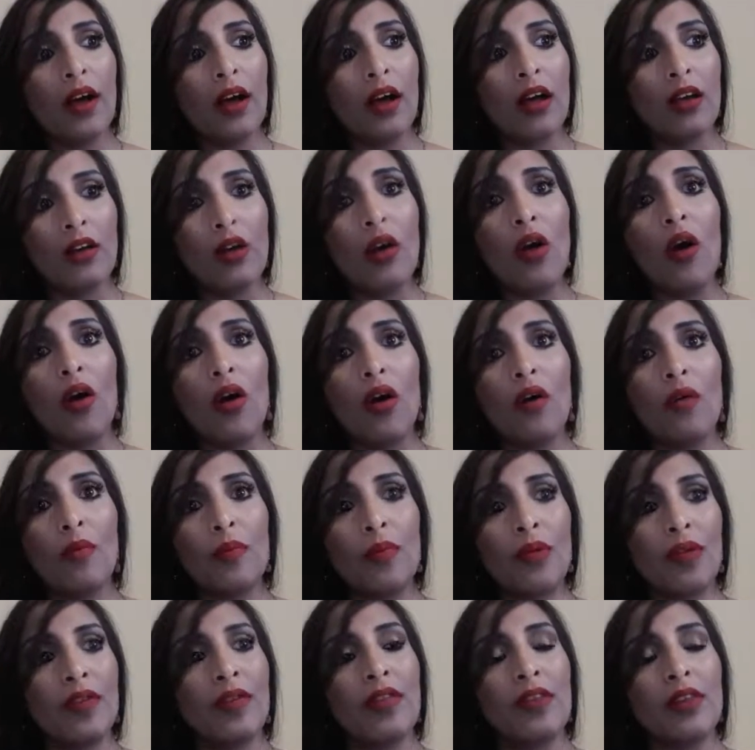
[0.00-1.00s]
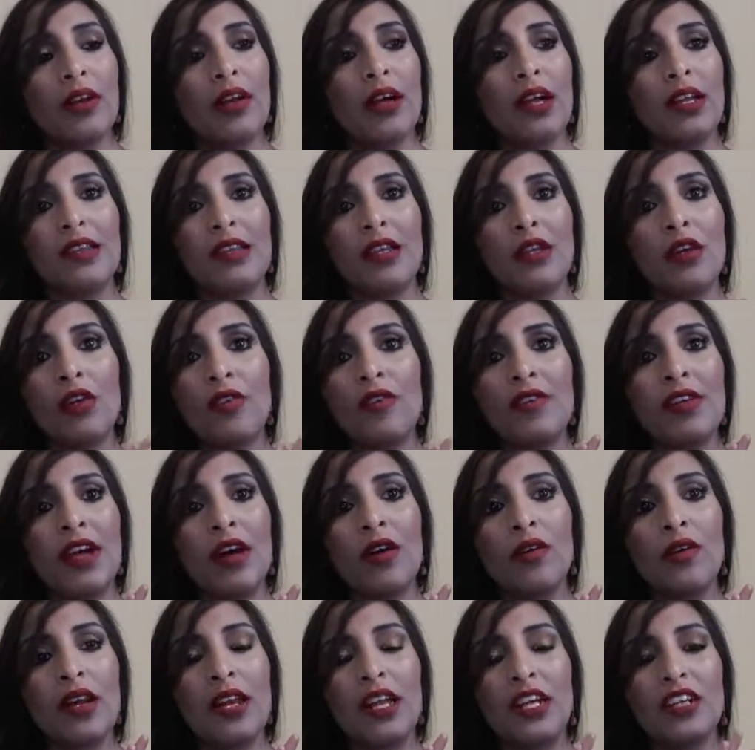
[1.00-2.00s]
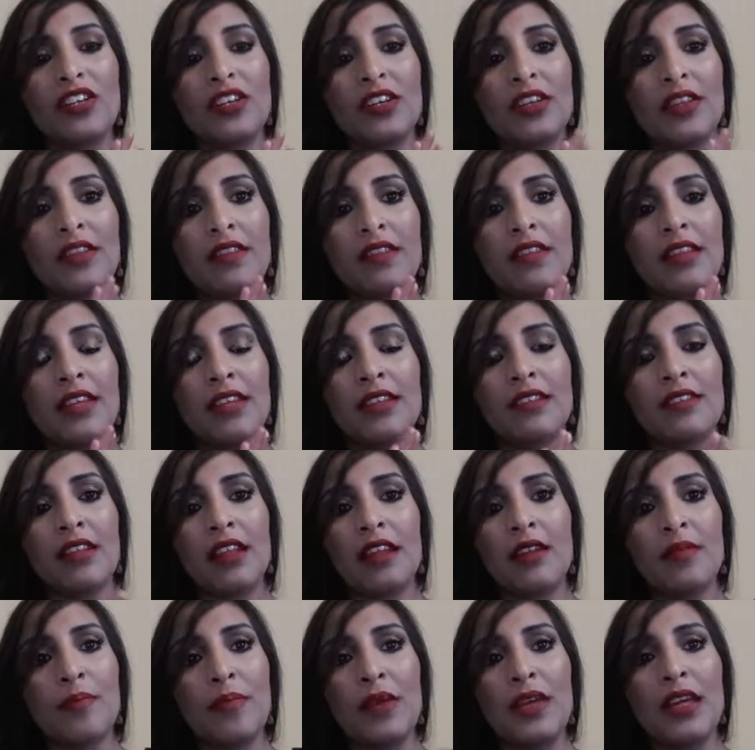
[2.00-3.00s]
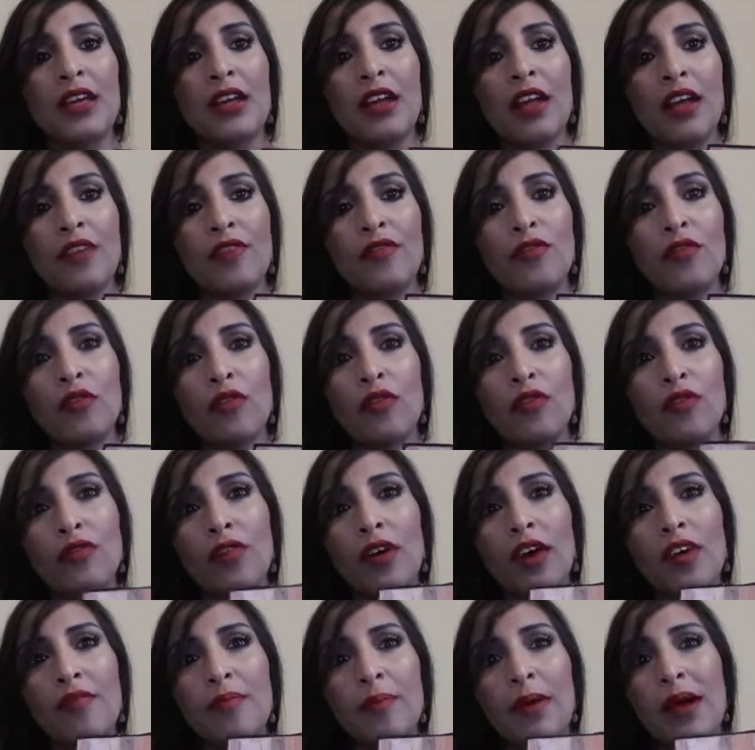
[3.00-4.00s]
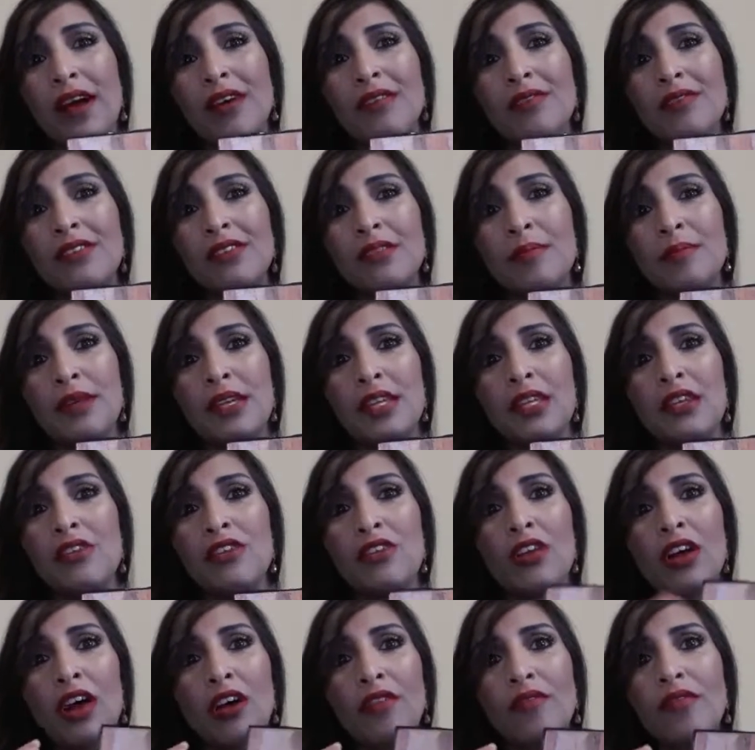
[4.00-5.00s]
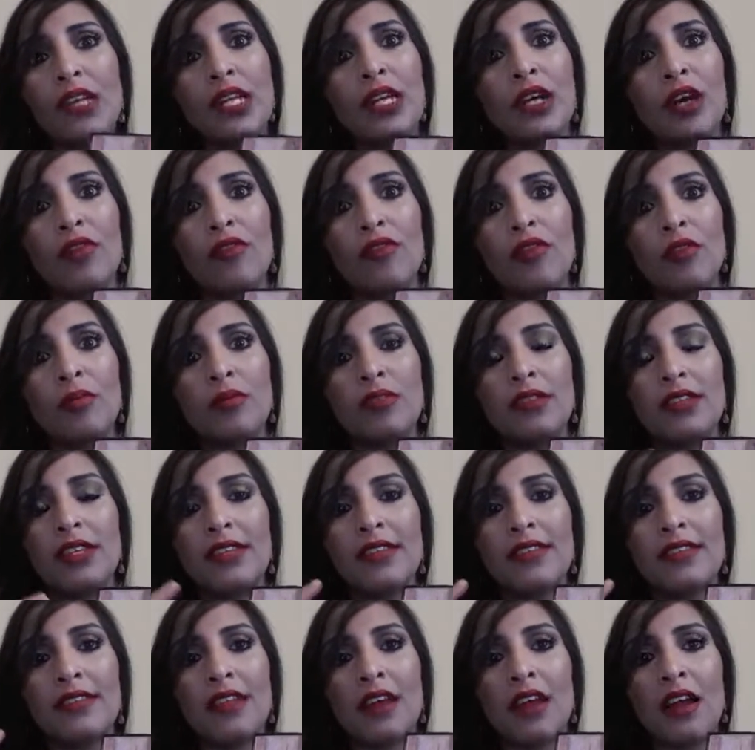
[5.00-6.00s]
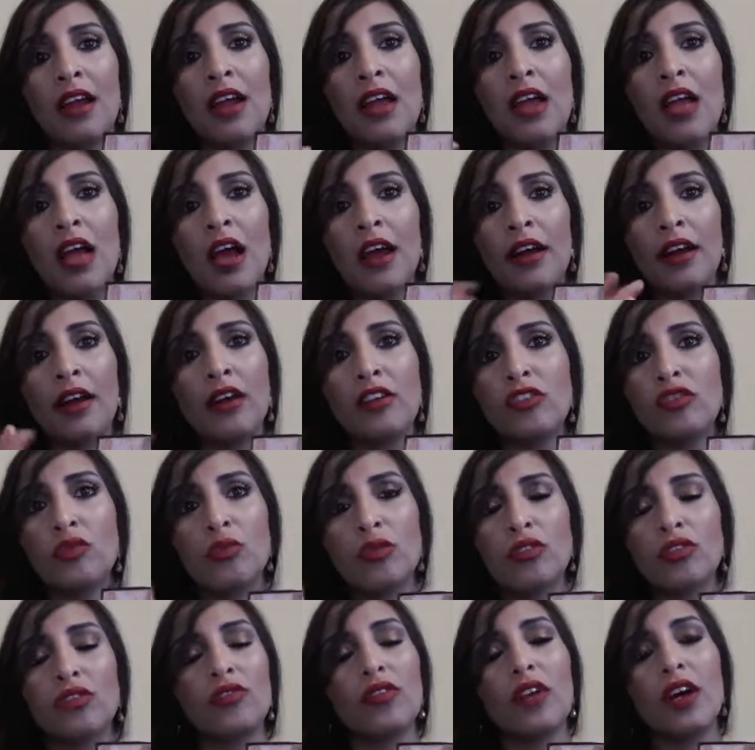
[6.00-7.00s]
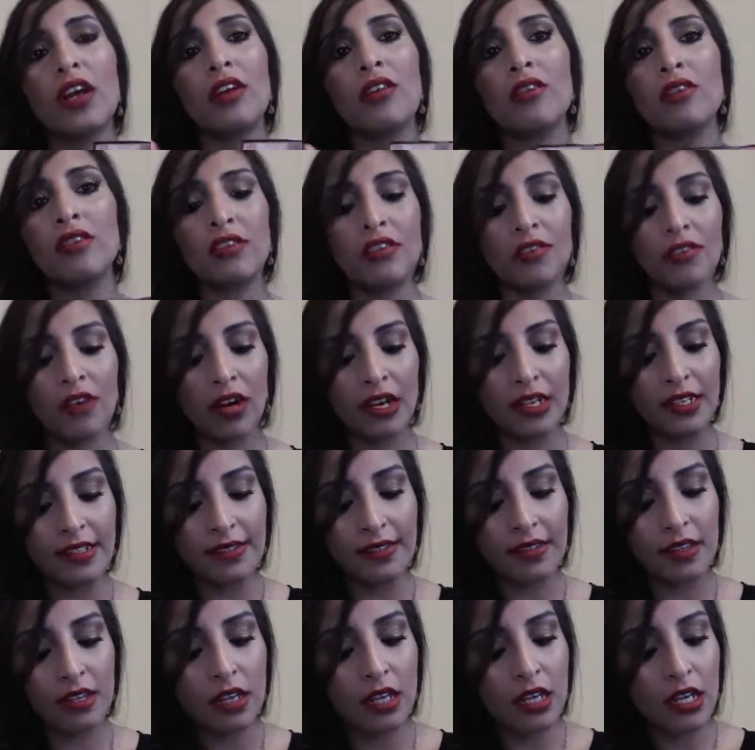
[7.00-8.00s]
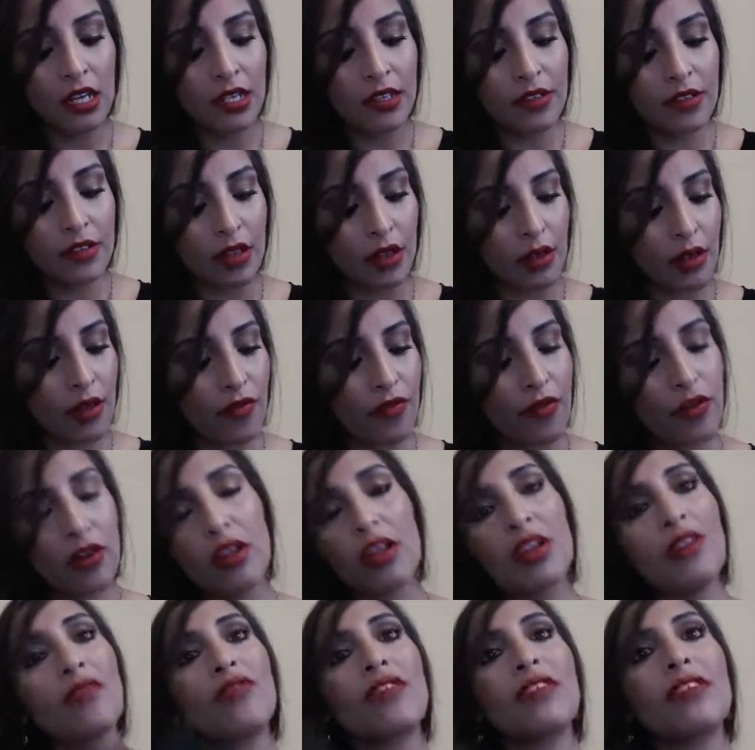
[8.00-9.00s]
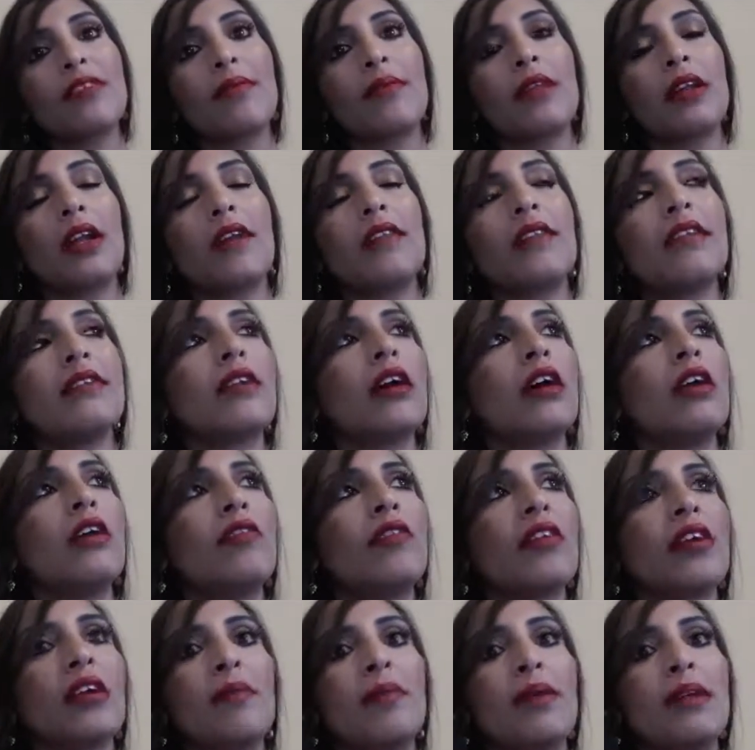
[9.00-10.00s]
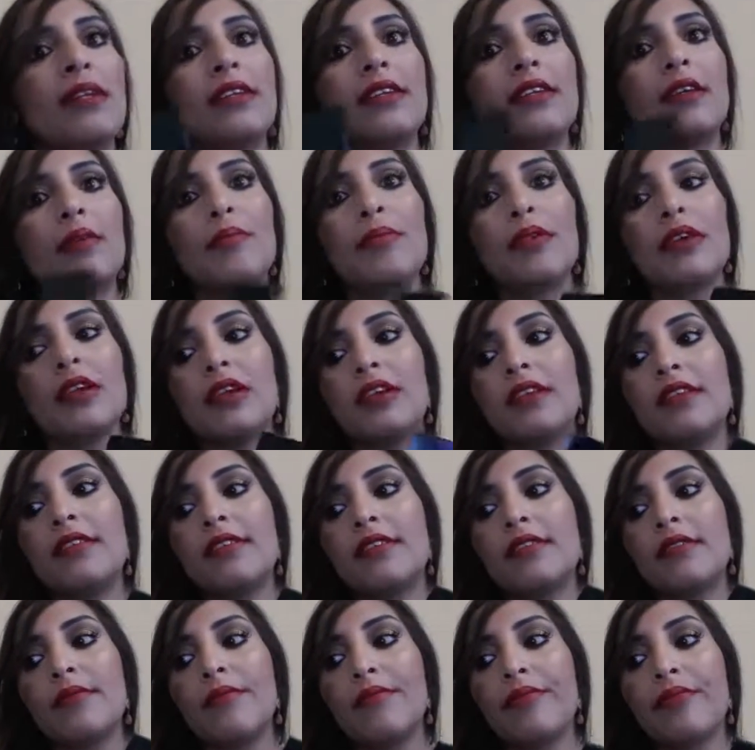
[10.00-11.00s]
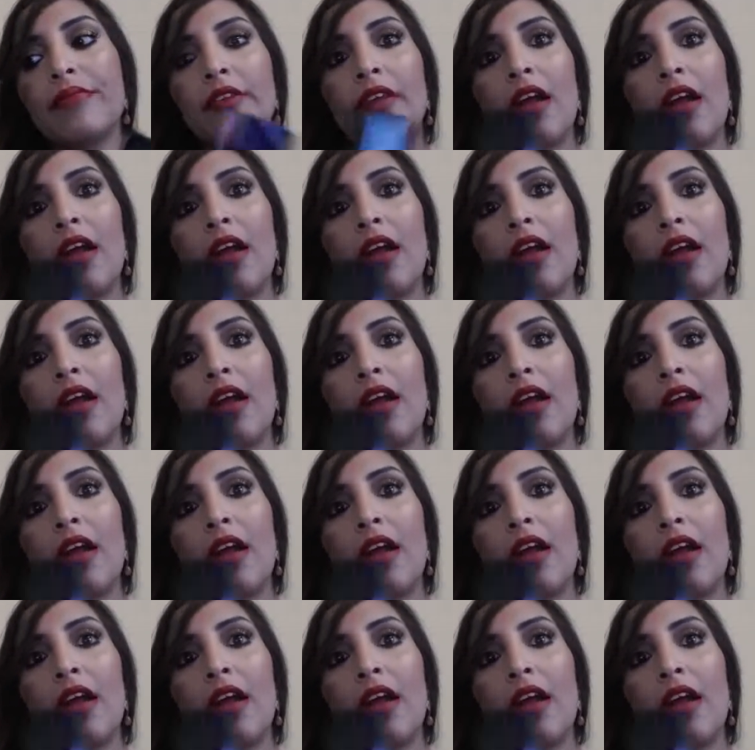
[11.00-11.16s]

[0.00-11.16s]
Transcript: a lot with like the L'Oreal collection and things, like being like £4 or £5. I mean, you can't really go wrong with this. They're a nice wash of color on your eyes. So if you're looking for something like this, highly recommend it, because